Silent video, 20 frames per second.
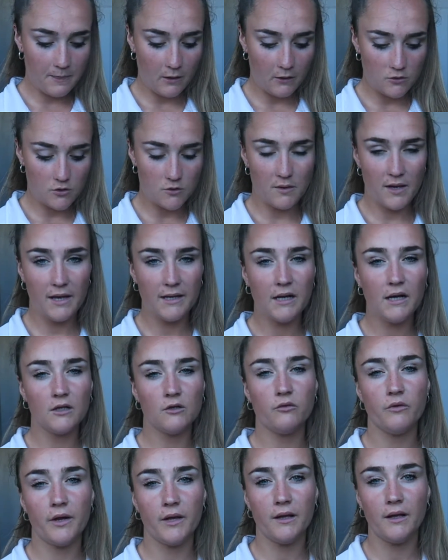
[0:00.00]
So I kind of had
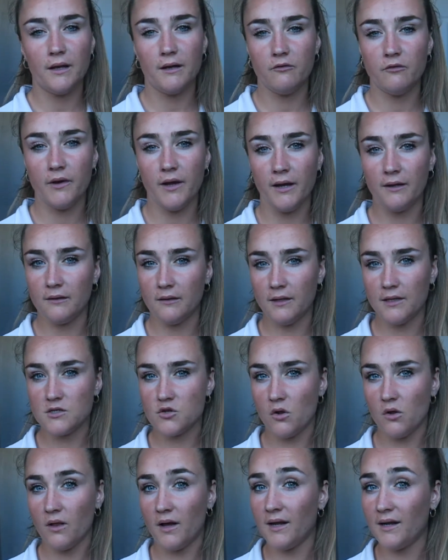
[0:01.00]
to reanalyze
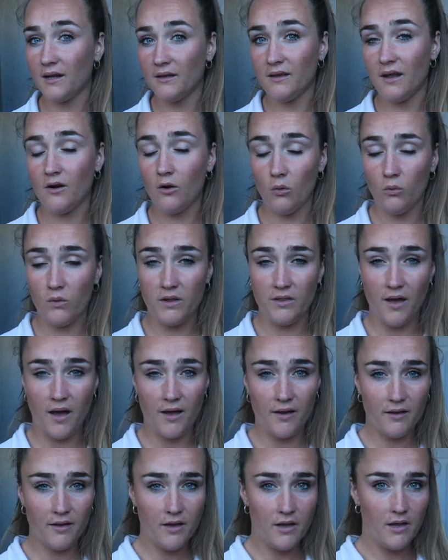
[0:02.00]
all that, and not only
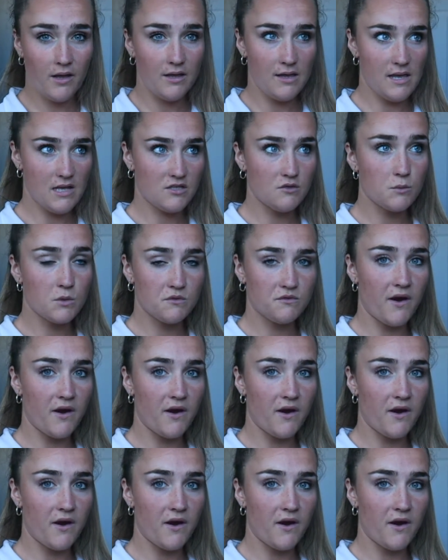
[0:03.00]
that, yes, it was